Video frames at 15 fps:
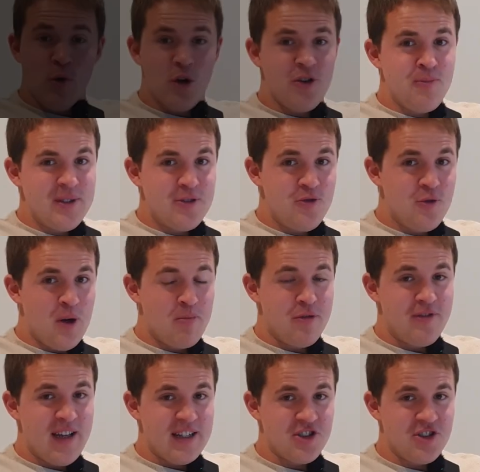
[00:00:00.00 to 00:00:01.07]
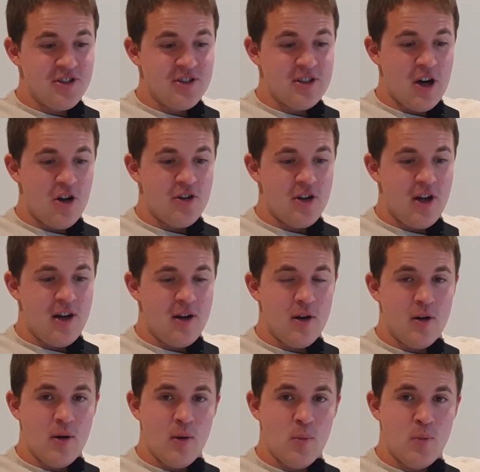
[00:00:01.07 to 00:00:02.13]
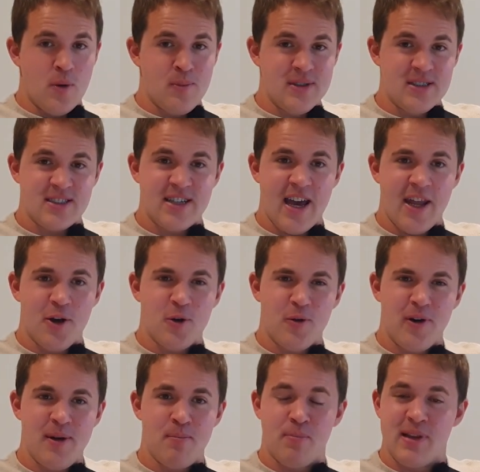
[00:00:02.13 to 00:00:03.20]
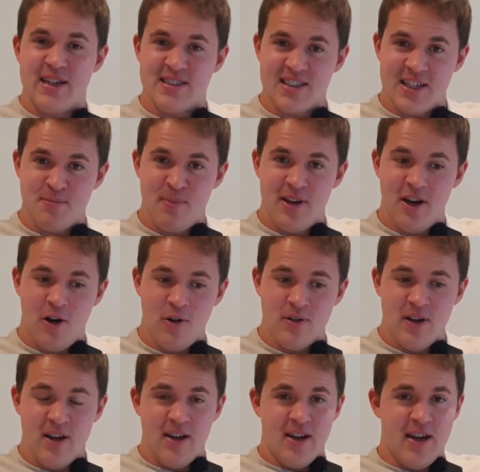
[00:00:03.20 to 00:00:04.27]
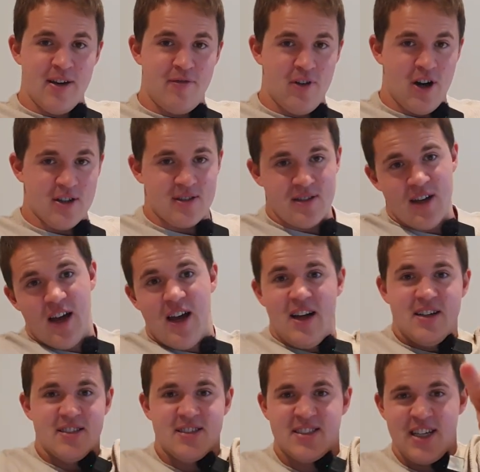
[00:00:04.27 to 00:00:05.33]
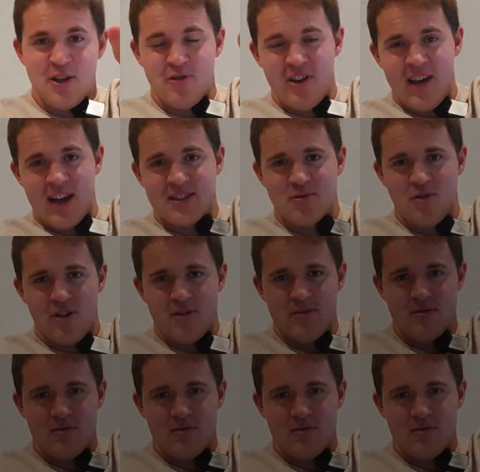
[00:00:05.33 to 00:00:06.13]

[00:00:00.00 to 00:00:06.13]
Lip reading: want me to do a prediction on the women's category, please let me know. If not, see you in the next one.